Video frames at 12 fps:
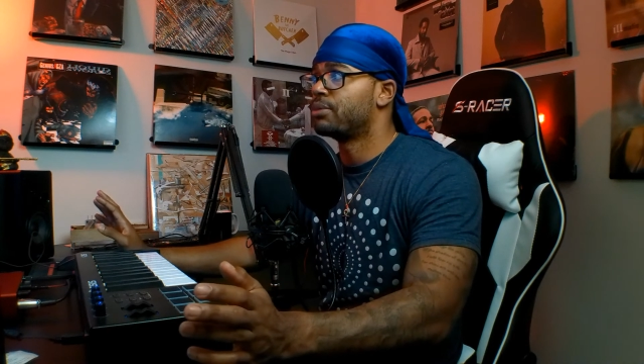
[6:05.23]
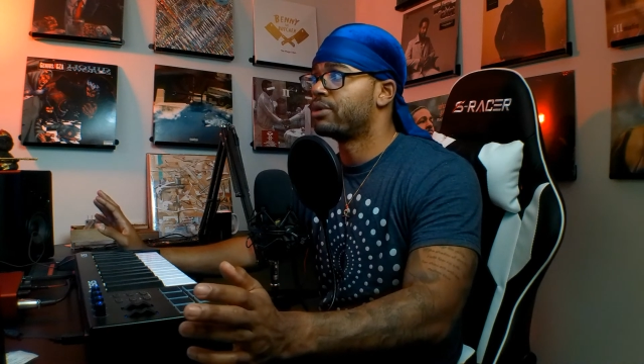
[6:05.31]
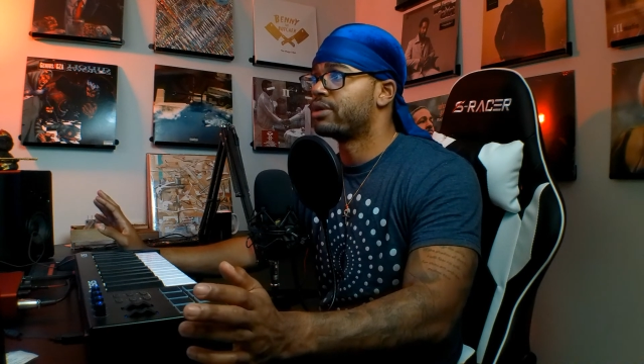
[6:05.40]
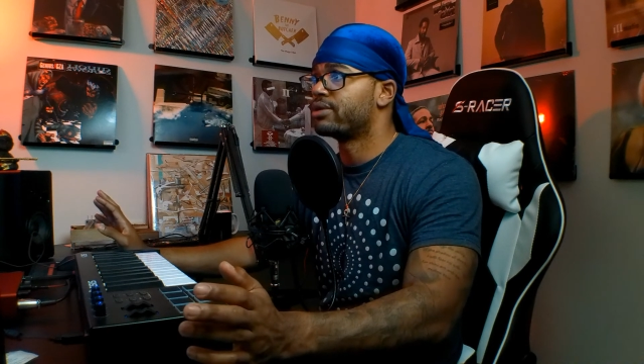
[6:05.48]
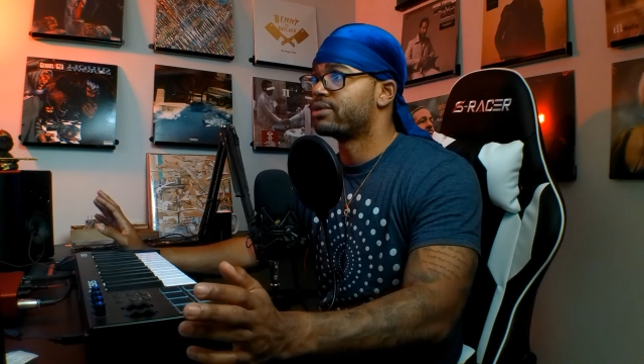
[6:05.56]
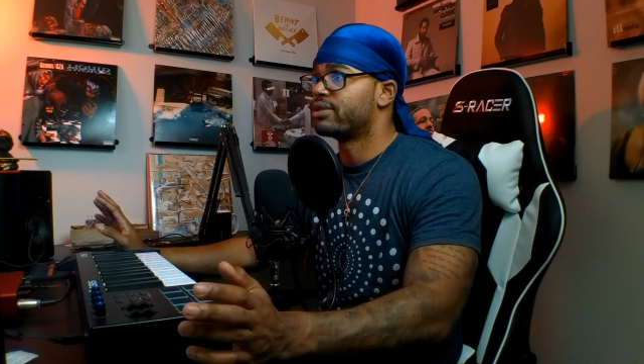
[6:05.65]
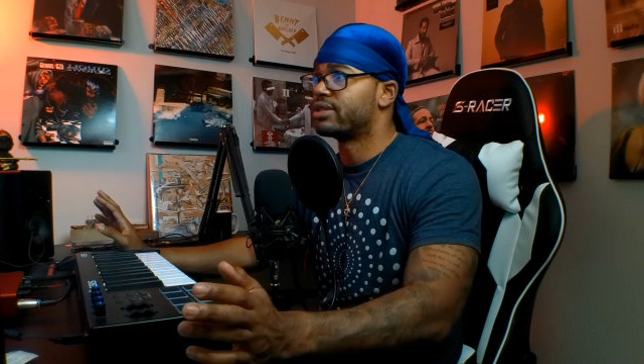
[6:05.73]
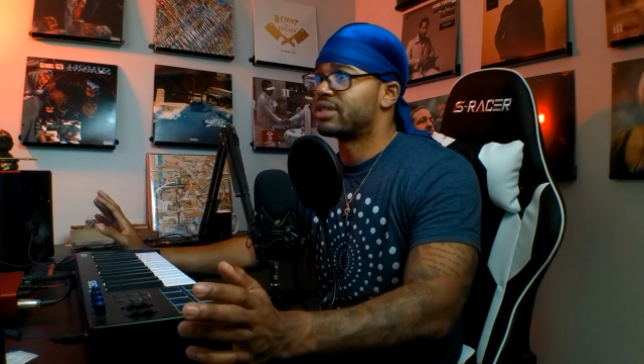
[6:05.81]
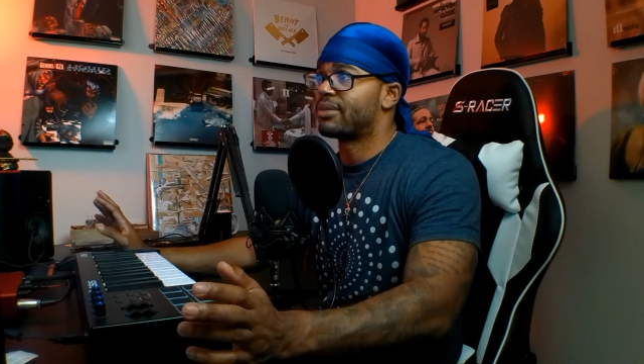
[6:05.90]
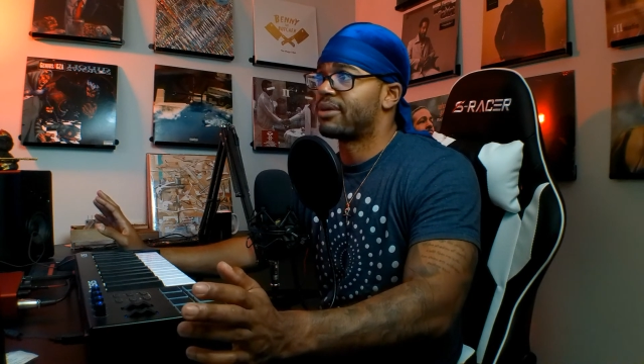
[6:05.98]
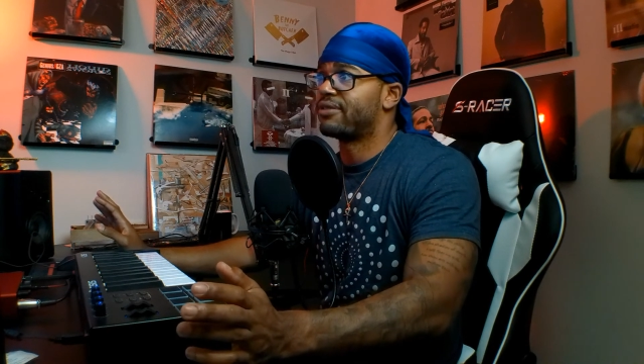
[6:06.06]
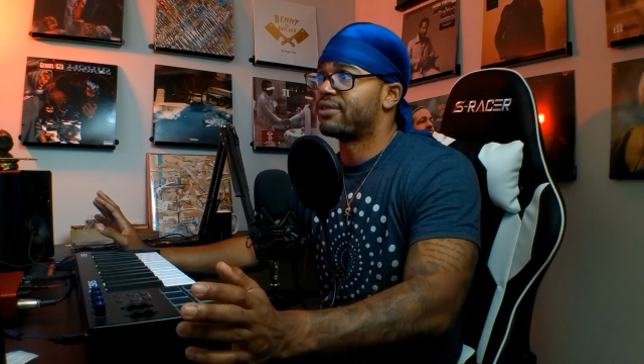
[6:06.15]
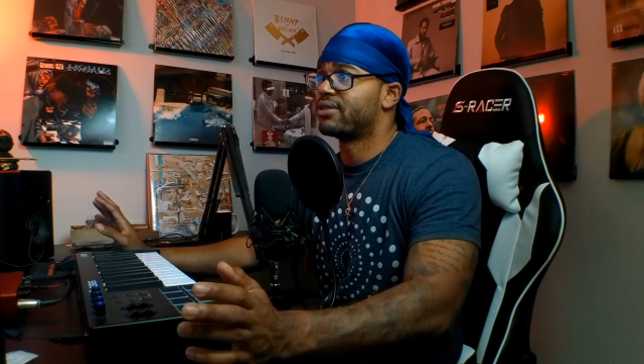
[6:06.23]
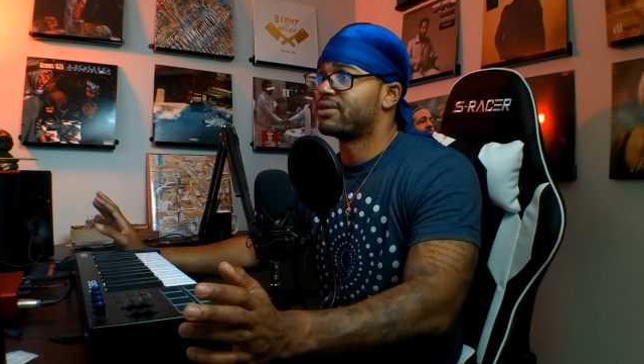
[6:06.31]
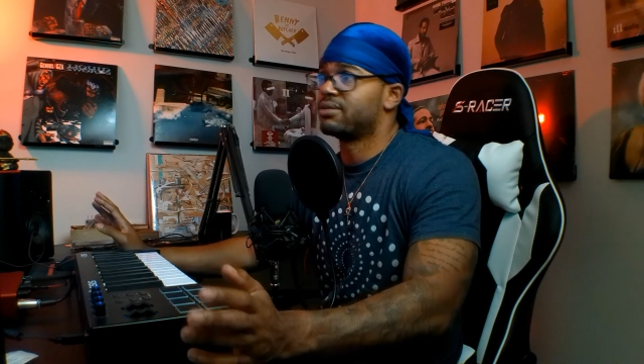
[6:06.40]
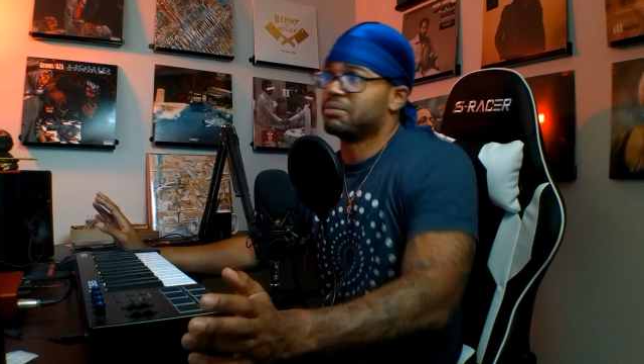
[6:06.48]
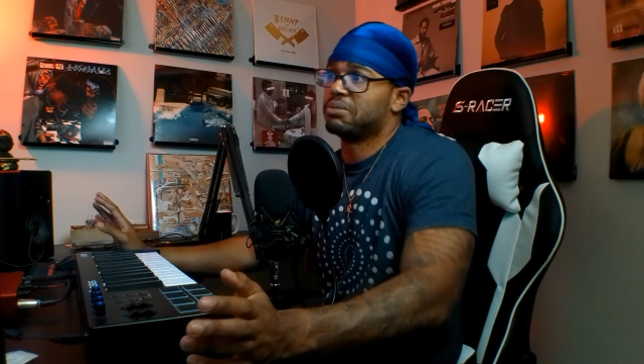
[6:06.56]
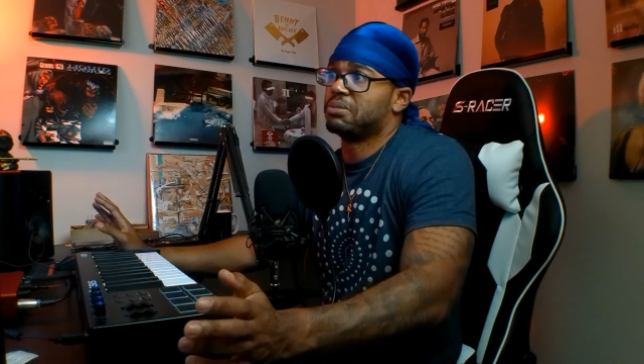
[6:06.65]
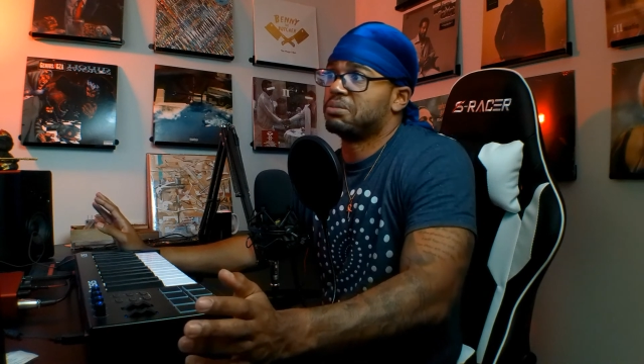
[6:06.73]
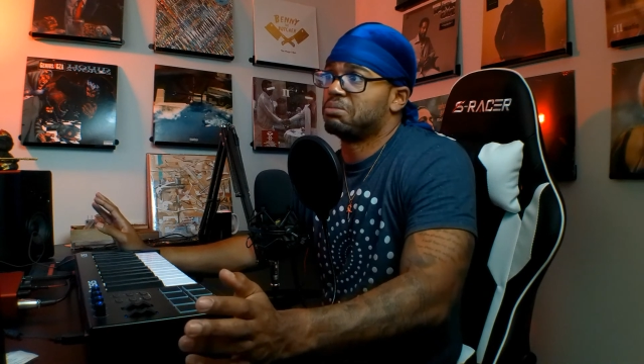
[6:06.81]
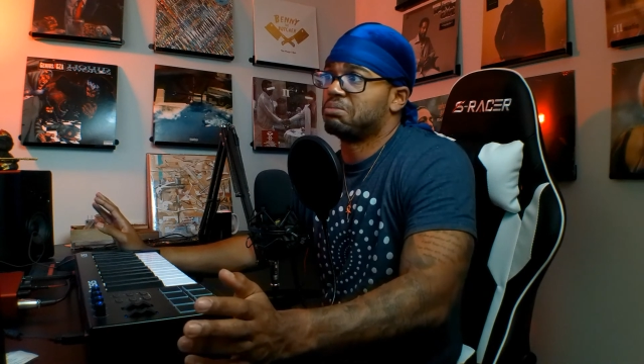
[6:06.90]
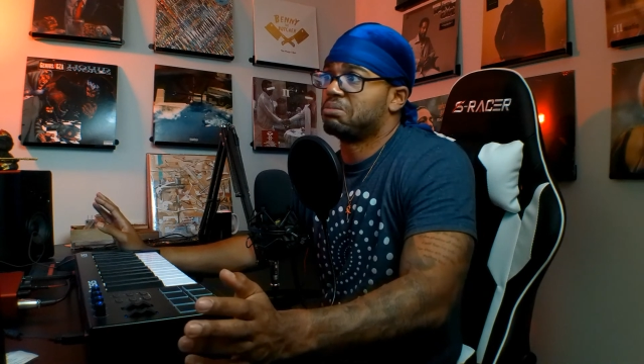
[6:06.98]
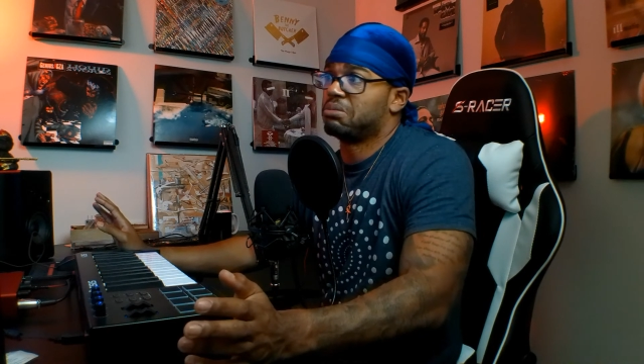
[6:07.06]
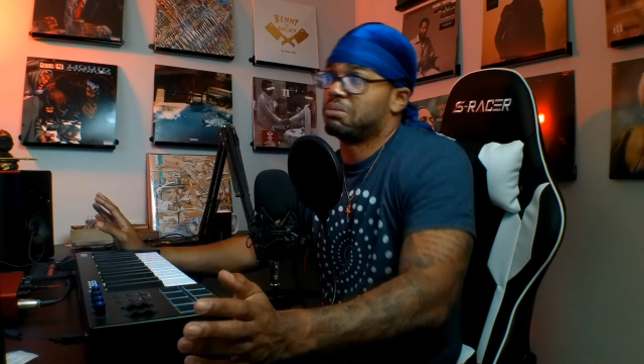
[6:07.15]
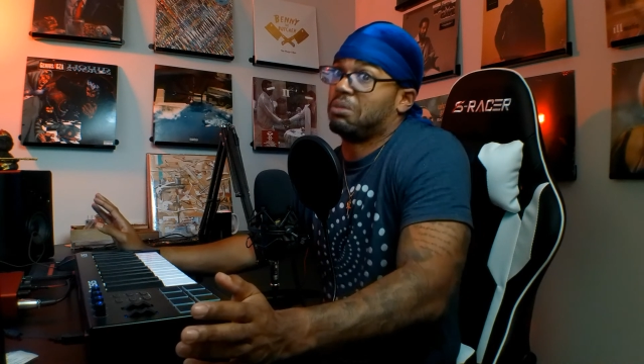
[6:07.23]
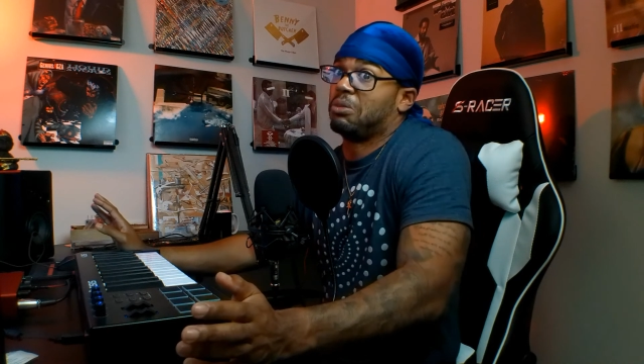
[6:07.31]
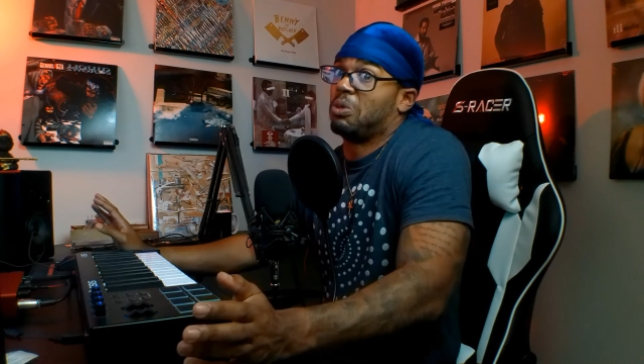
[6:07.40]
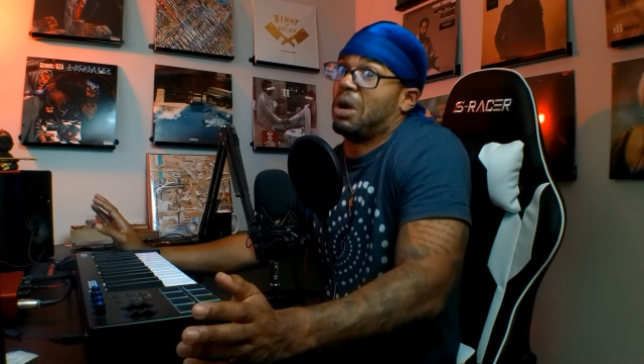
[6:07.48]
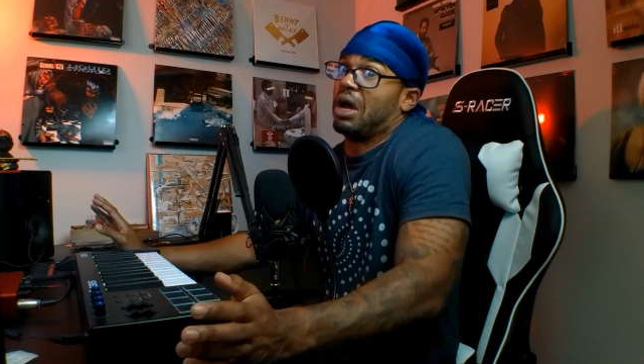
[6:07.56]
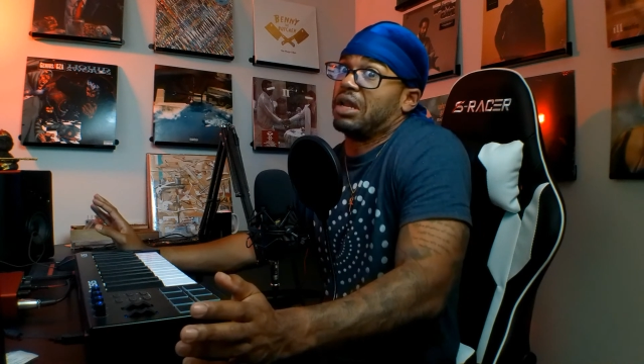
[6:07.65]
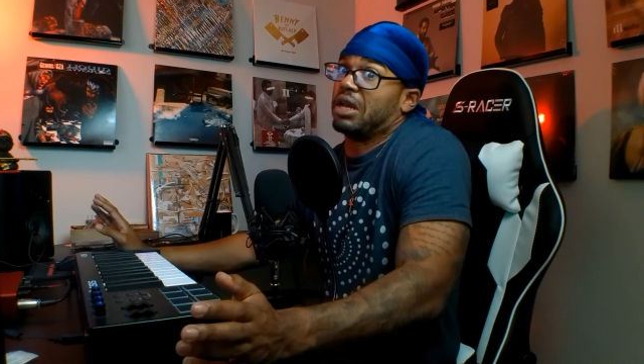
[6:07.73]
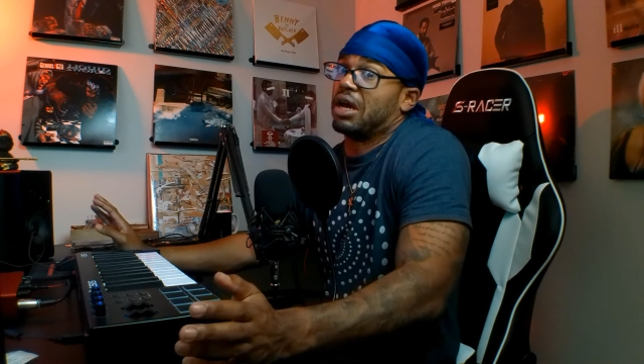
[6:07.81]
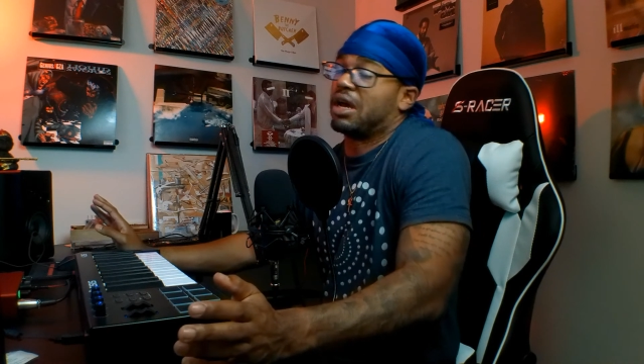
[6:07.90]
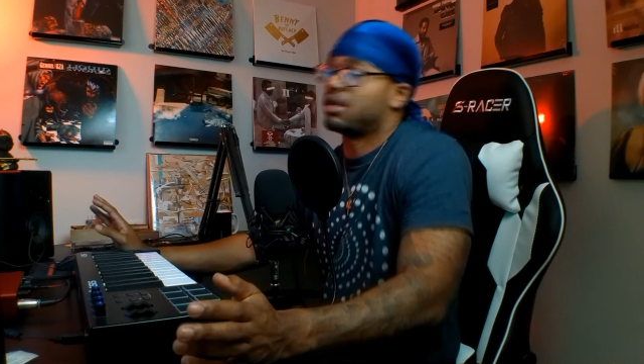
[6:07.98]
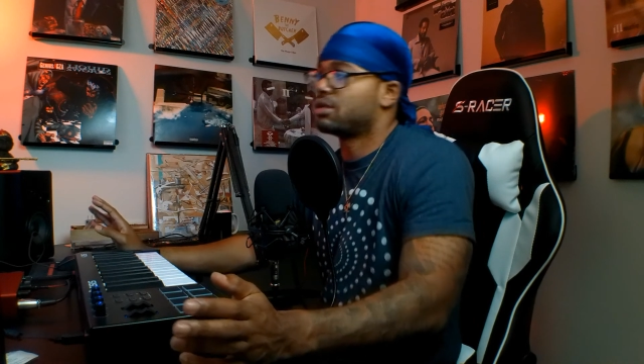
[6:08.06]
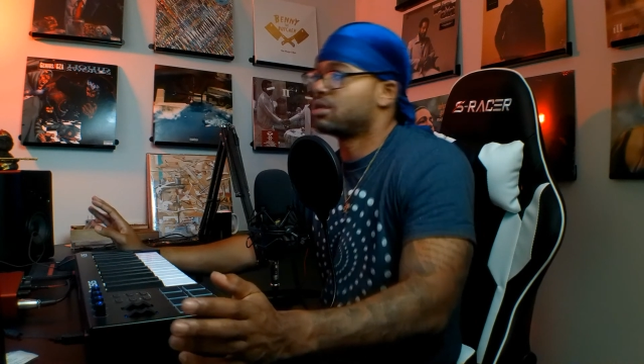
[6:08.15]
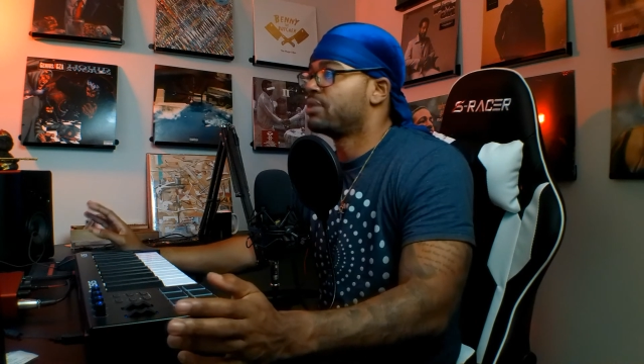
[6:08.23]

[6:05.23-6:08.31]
but this time I figured, why not?